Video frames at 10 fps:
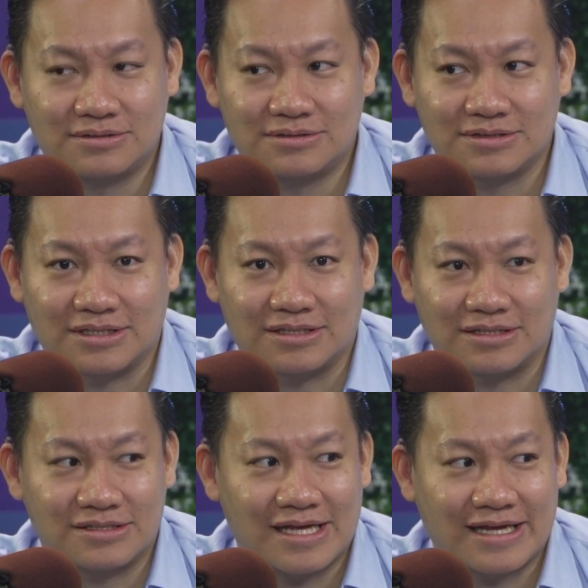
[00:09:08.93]
Do you
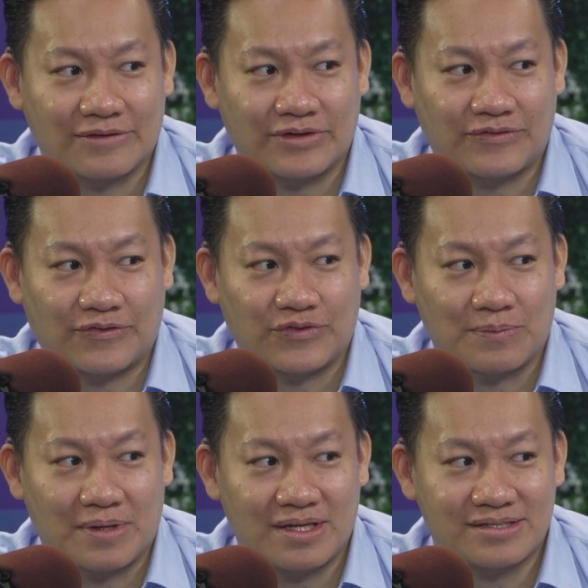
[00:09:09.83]
just hang out there for a few
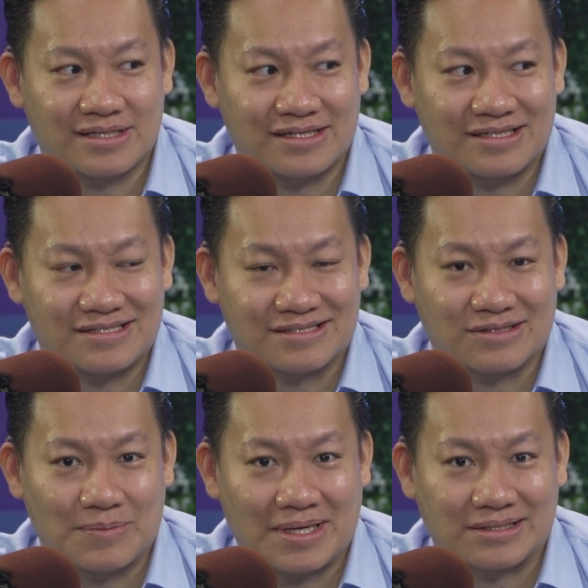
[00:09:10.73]
minutes and then you just go
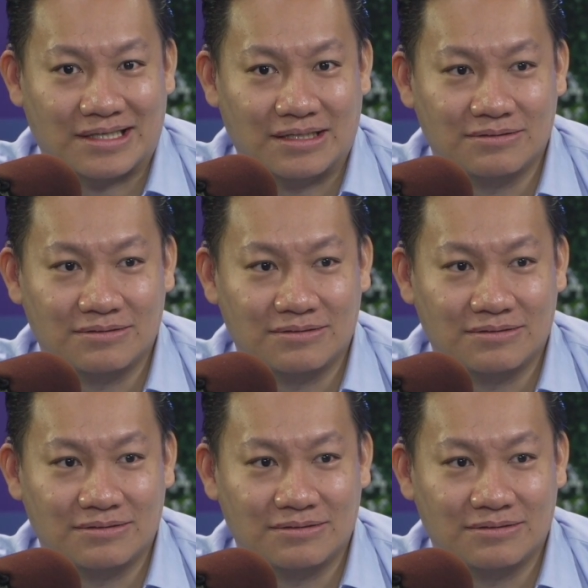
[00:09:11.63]
back down?